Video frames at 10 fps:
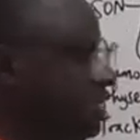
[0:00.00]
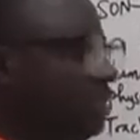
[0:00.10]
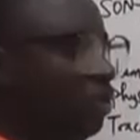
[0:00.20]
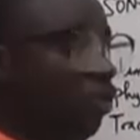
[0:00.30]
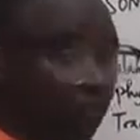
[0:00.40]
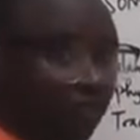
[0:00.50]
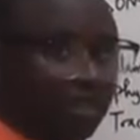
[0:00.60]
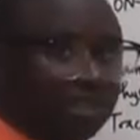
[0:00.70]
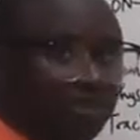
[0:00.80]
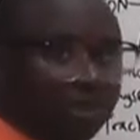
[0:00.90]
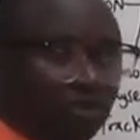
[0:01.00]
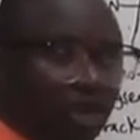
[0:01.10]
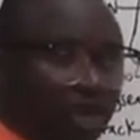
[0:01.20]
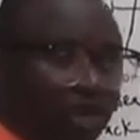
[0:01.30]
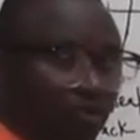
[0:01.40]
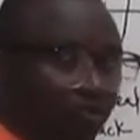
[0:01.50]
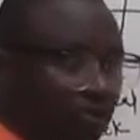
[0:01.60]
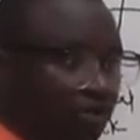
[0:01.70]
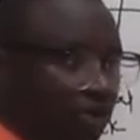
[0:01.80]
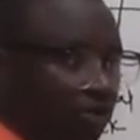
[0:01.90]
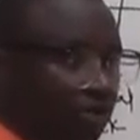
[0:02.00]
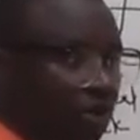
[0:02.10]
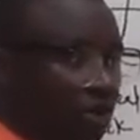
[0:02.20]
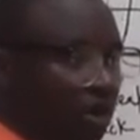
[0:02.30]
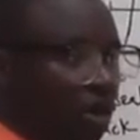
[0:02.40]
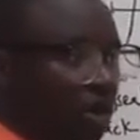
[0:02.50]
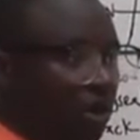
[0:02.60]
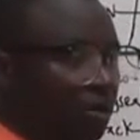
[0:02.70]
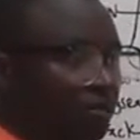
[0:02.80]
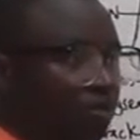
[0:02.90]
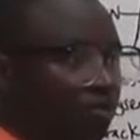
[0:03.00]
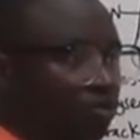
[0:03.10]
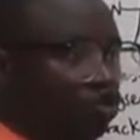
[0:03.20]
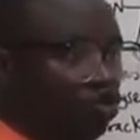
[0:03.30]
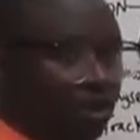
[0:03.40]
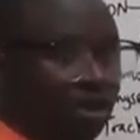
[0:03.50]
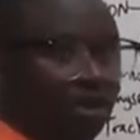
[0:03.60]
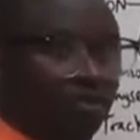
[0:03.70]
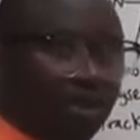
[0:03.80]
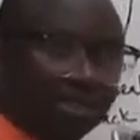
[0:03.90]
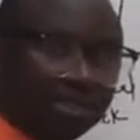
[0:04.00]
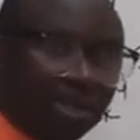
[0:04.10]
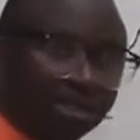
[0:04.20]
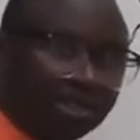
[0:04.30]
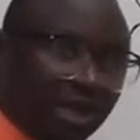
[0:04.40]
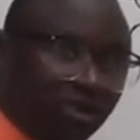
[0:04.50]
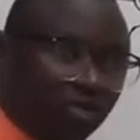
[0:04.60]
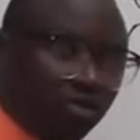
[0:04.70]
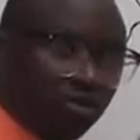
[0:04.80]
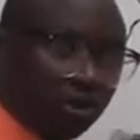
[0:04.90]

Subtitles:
the ovaries, particularly in the females, during the menstrual cycle.